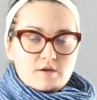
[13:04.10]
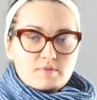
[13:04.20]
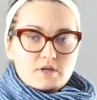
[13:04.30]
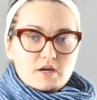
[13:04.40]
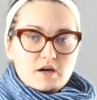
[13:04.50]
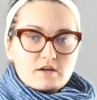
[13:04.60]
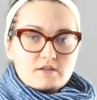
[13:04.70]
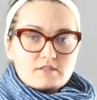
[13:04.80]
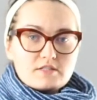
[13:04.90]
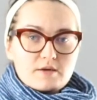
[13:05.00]

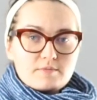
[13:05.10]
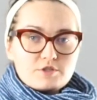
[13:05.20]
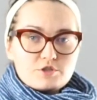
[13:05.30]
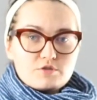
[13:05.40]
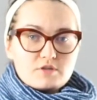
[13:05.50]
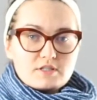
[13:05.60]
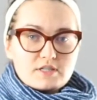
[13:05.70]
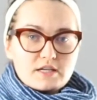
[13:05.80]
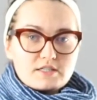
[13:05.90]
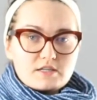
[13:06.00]
because damage to the
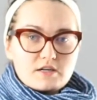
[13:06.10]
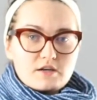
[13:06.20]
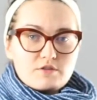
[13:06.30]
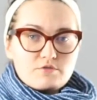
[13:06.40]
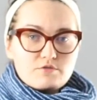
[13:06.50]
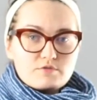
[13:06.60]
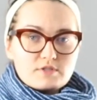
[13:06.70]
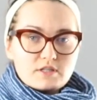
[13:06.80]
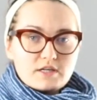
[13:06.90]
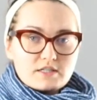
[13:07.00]
intestine through
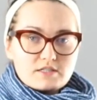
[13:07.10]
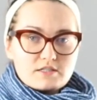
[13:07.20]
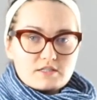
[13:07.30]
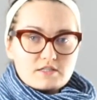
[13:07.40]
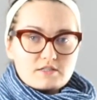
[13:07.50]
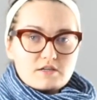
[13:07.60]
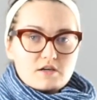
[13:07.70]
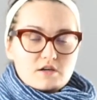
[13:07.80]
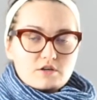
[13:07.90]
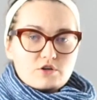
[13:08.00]
celiac disease
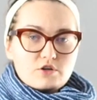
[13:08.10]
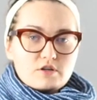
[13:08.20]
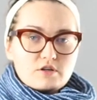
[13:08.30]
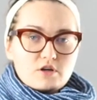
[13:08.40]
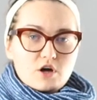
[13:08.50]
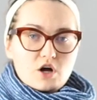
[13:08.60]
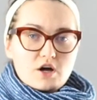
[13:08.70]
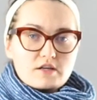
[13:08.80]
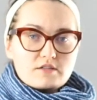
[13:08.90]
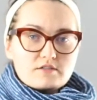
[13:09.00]
could
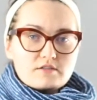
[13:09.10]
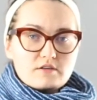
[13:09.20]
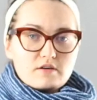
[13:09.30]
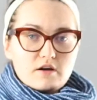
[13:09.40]
cause